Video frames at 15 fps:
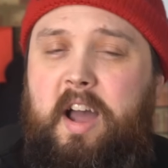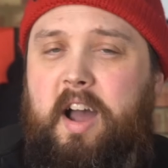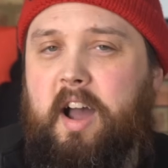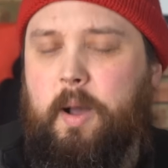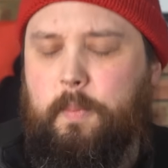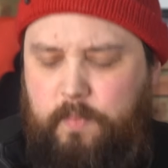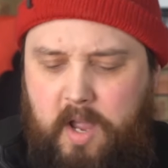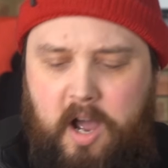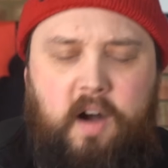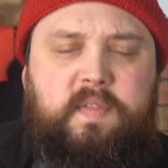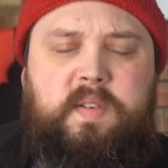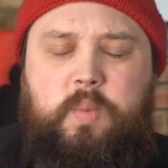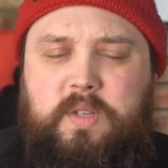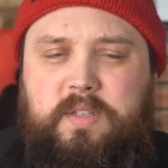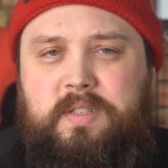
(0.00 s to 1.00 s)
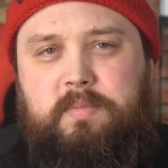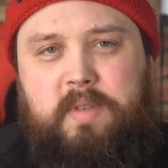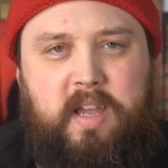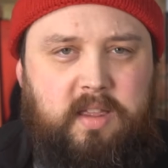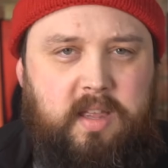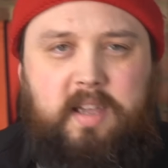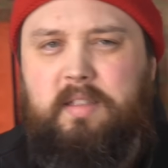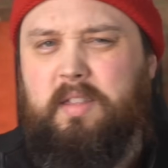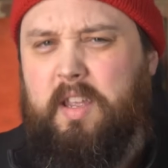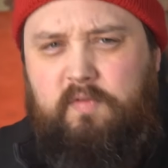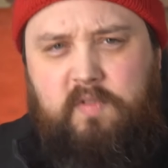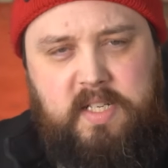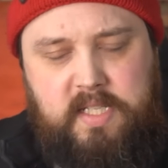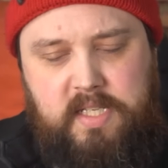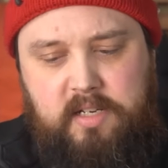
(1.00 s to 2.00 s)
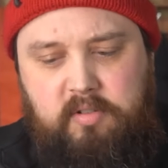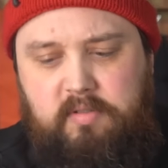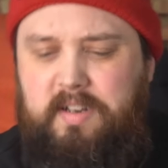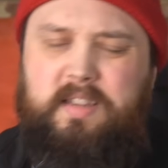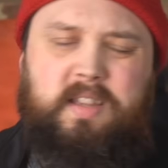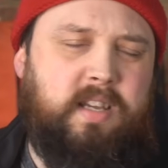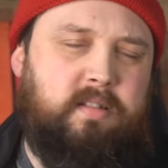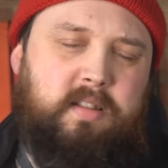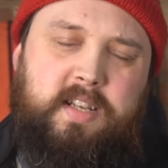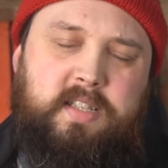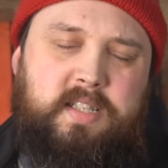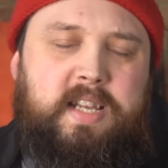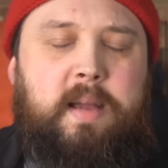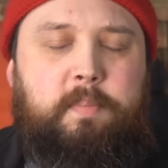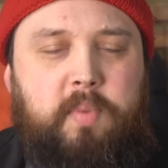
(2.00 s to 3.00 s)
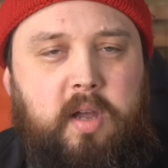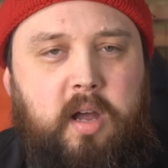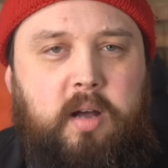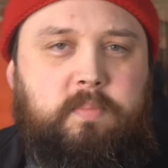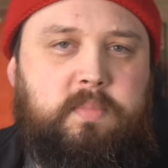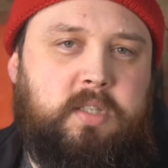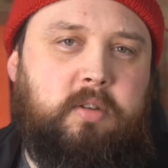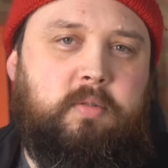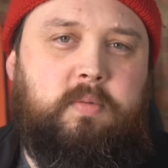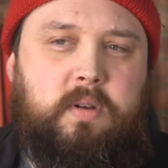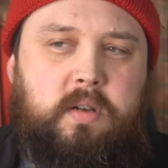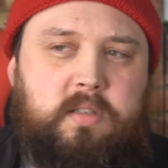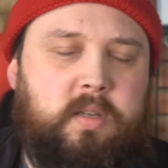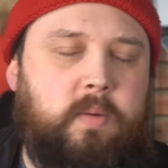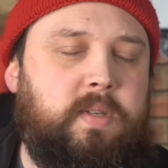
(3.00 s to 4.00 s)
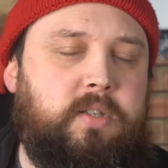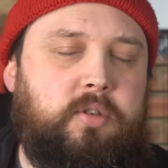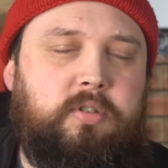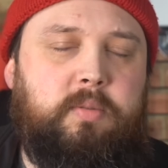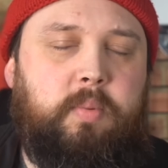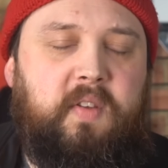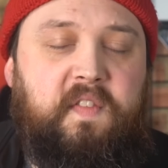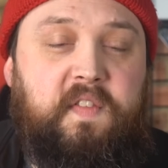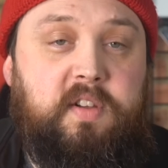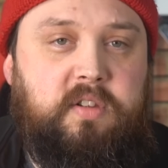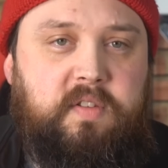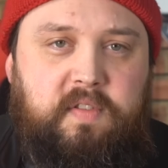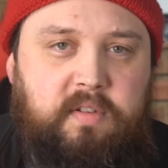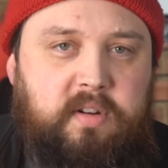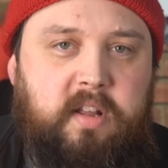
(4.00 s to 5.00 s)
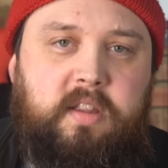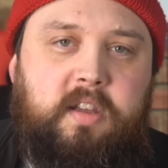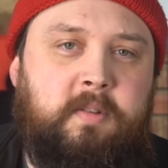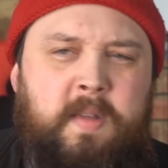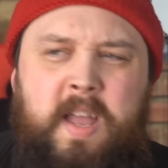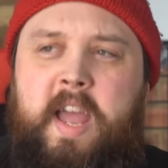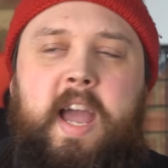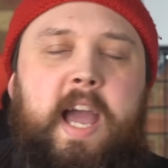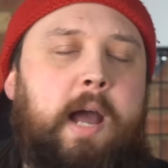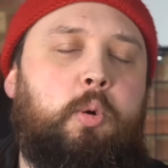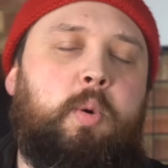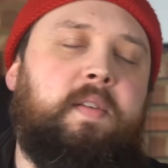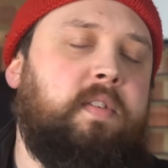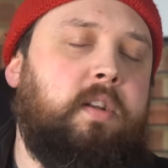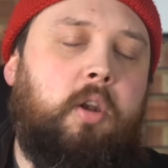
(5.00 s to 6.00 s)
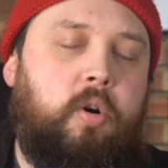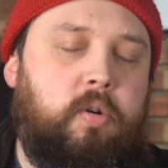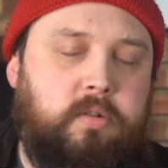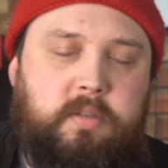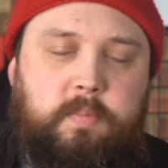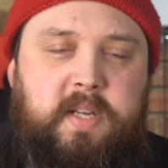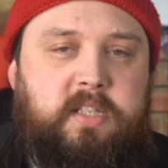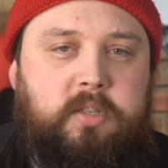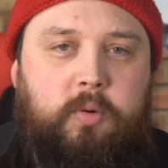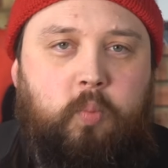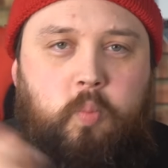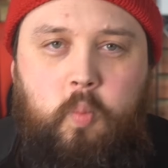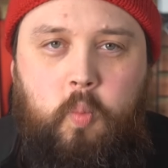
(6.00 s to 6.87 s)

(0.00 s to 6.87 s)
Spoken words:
Afterwards, yeah, they re-sticker it, they stamp it up, so it's good to be filled for another however long, depending on